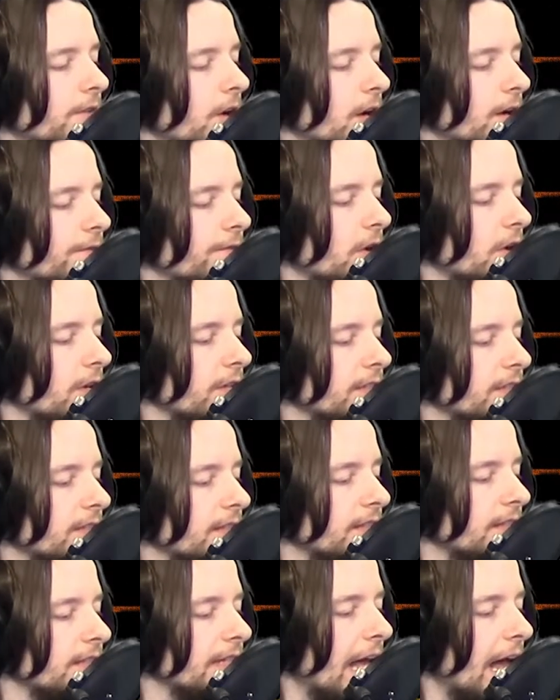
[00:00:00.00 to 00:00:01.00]
of our
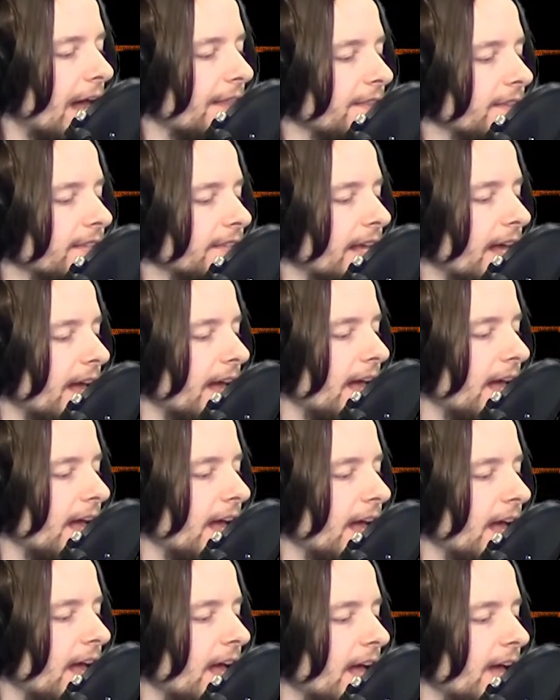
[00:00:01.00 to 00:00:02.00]
voices sound the
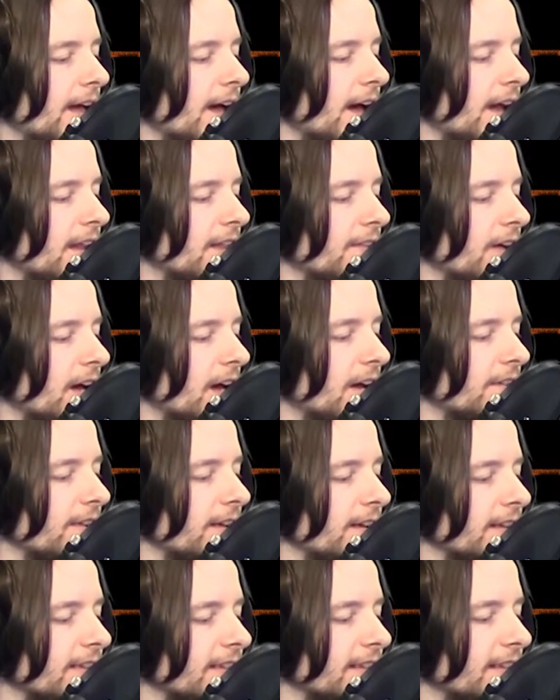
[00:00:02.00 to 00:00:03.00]
same. All
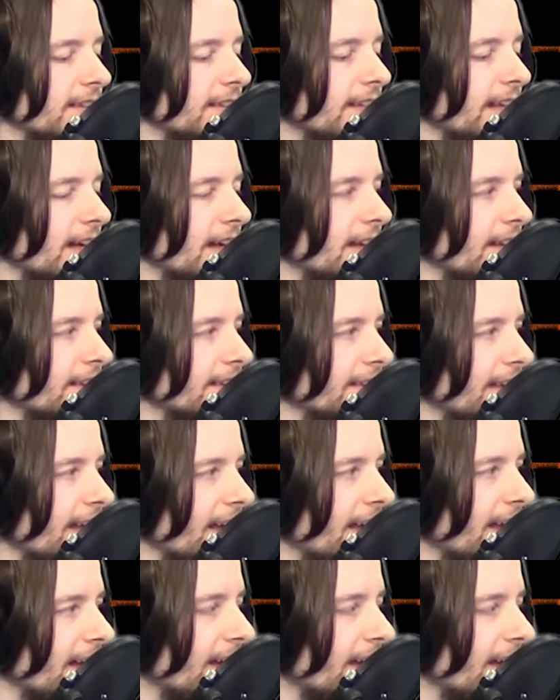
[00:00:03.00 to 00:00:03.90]
voices sound the